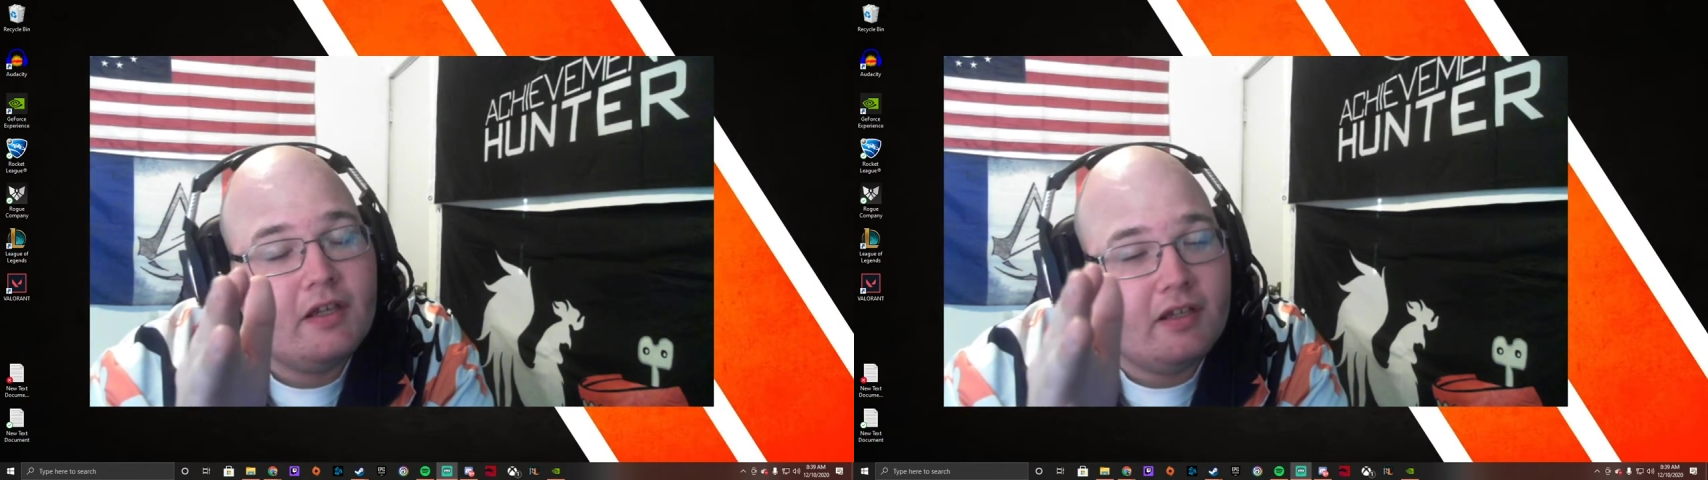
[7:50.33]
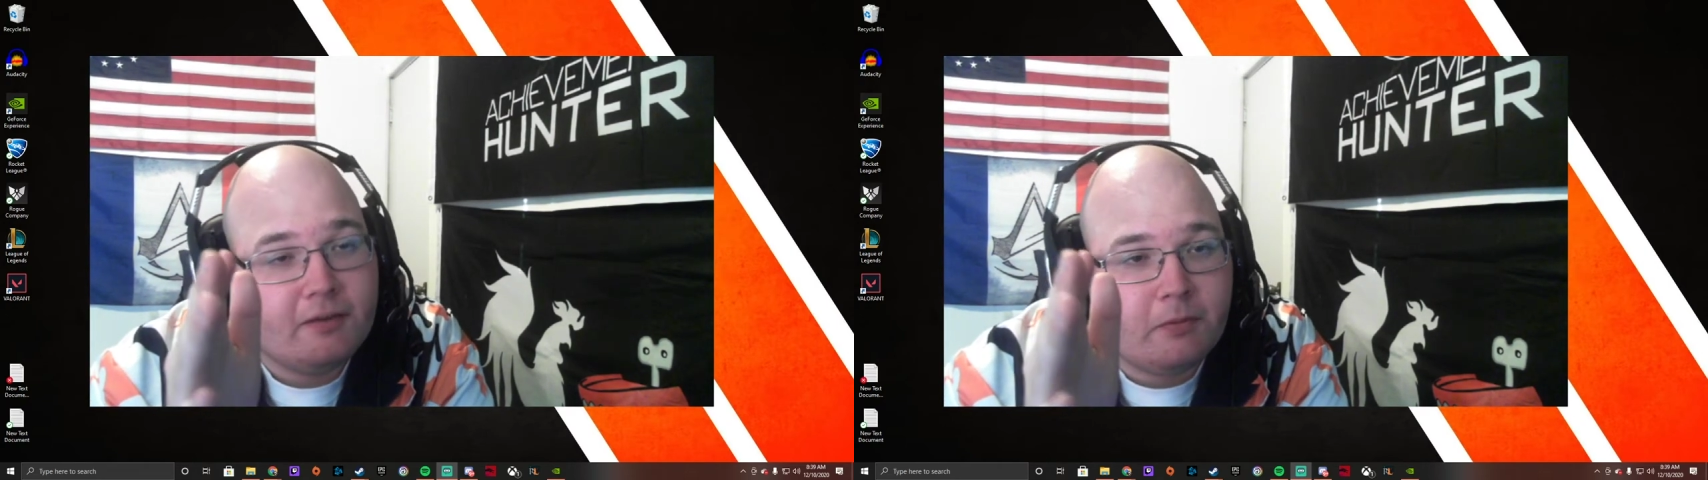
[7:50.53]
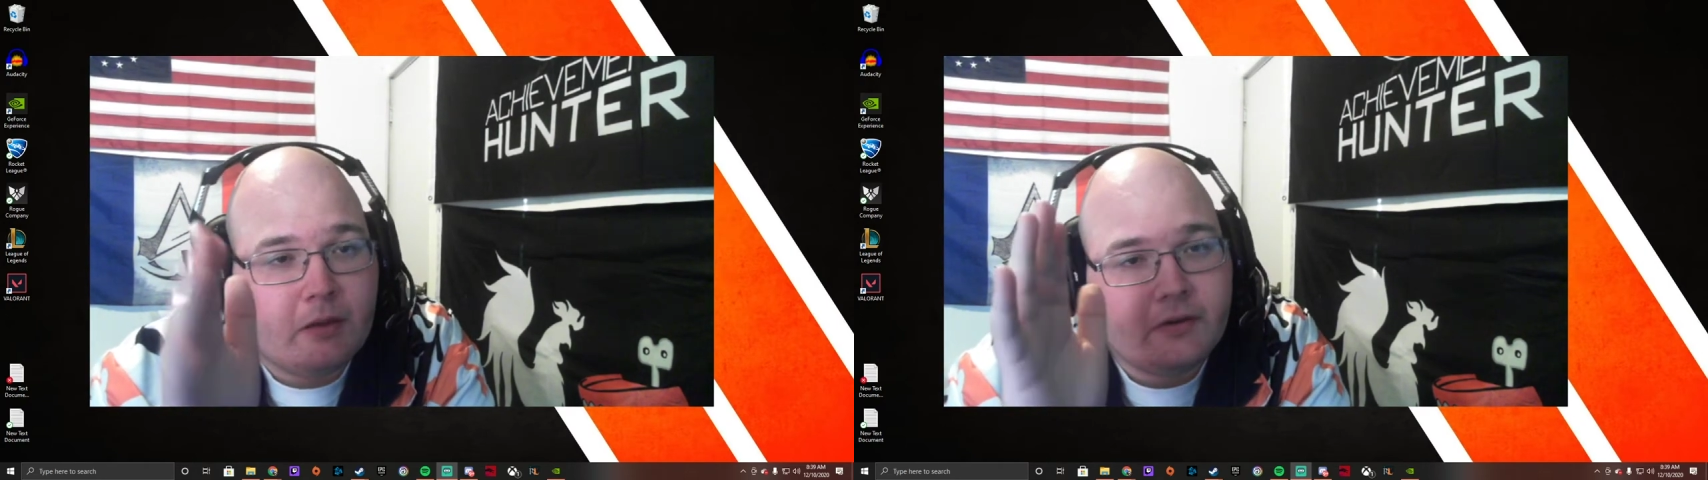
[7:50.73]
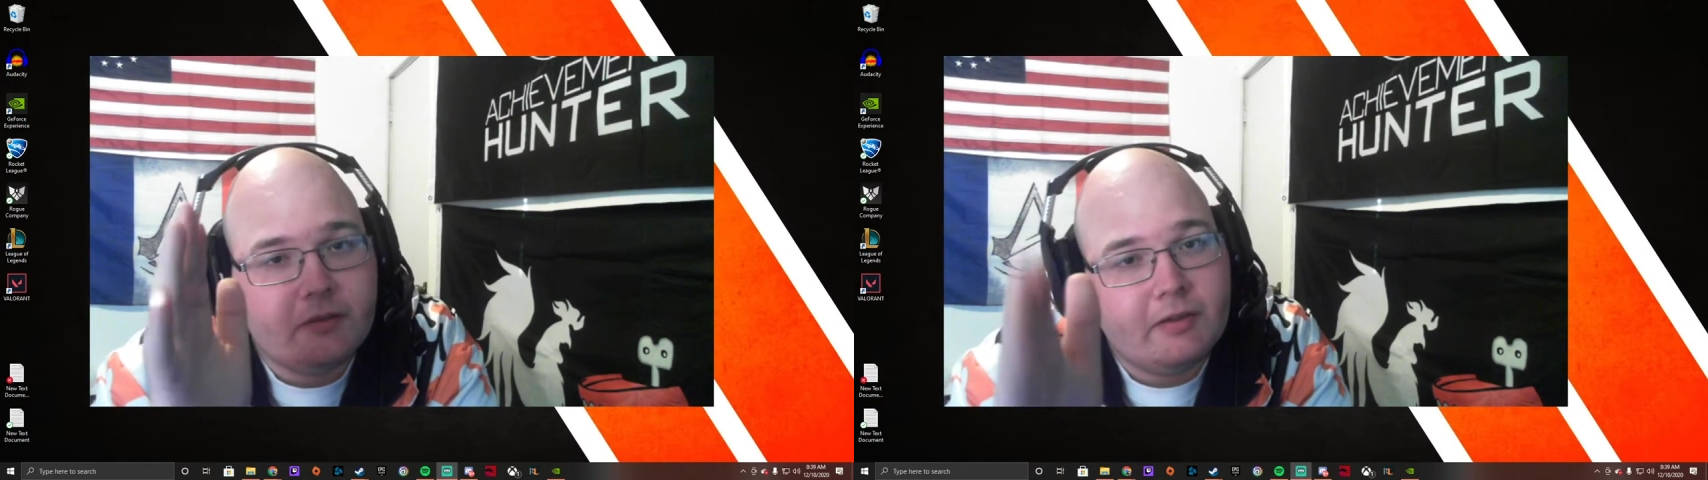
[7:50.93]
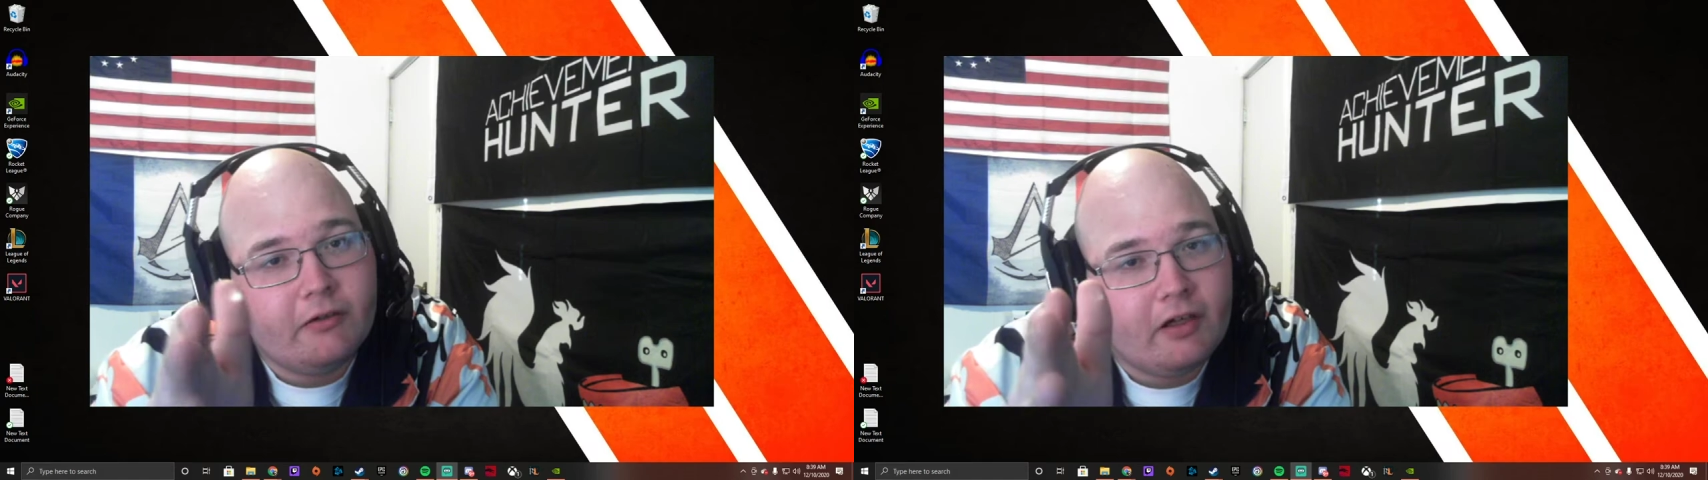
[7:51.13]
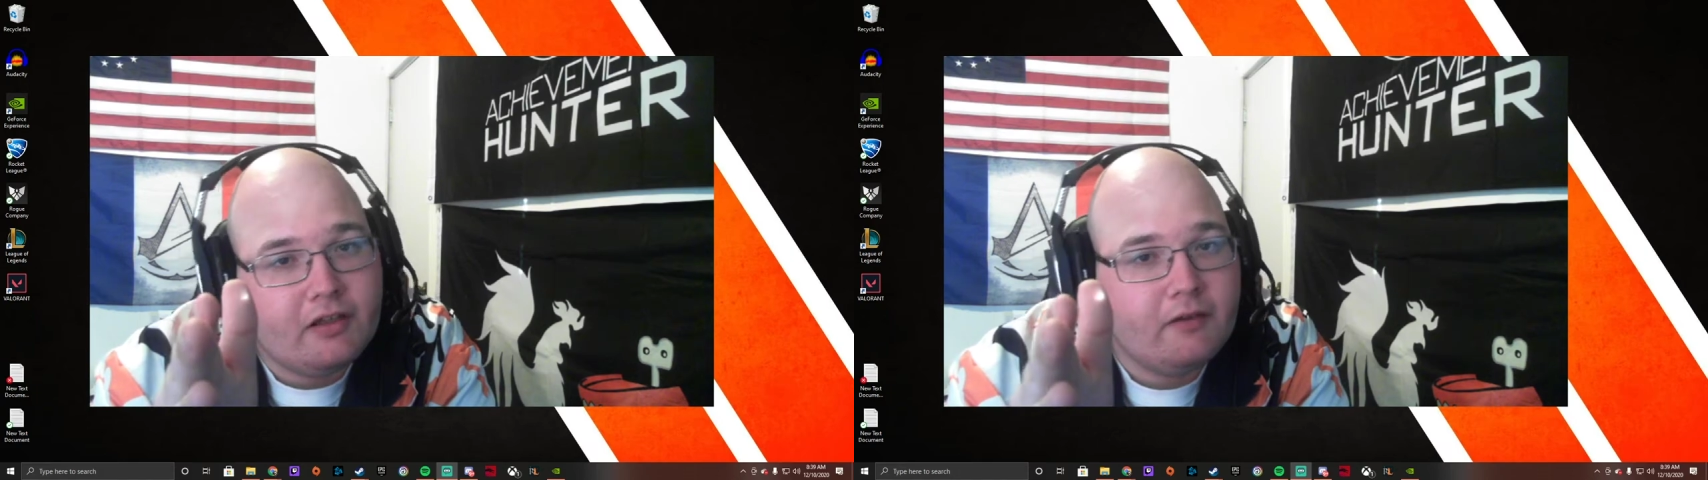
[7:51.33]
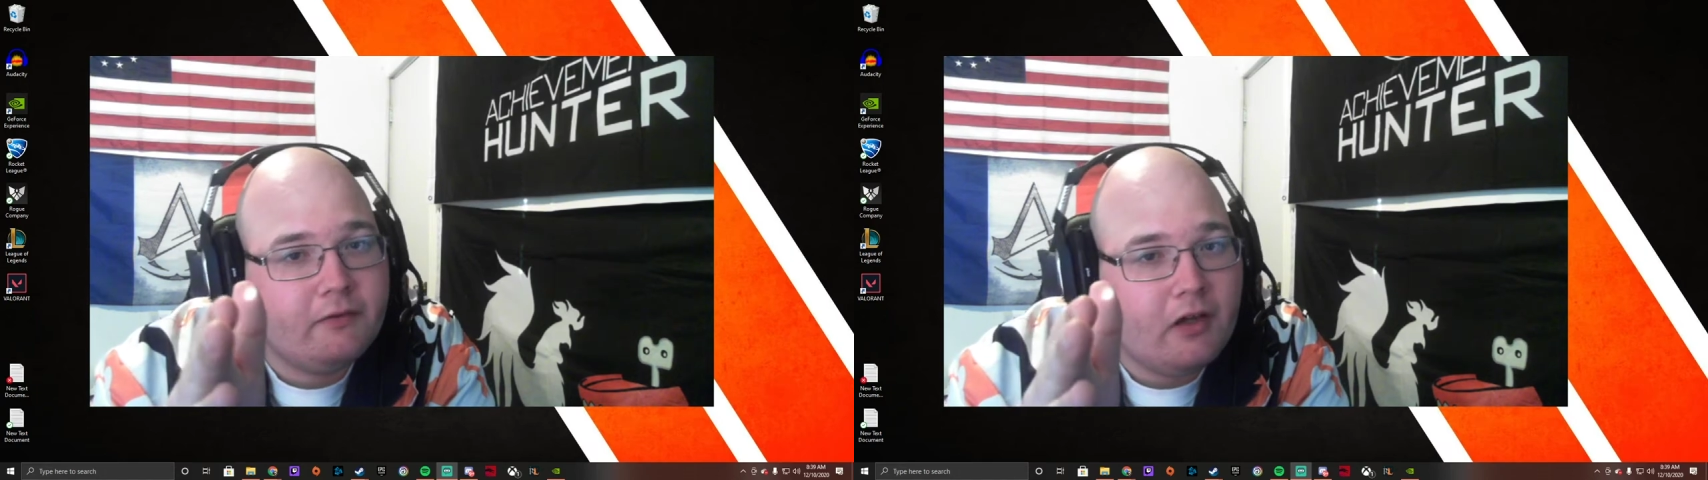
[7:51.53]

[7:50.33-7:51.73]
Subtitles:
is probably going to be Grand Theft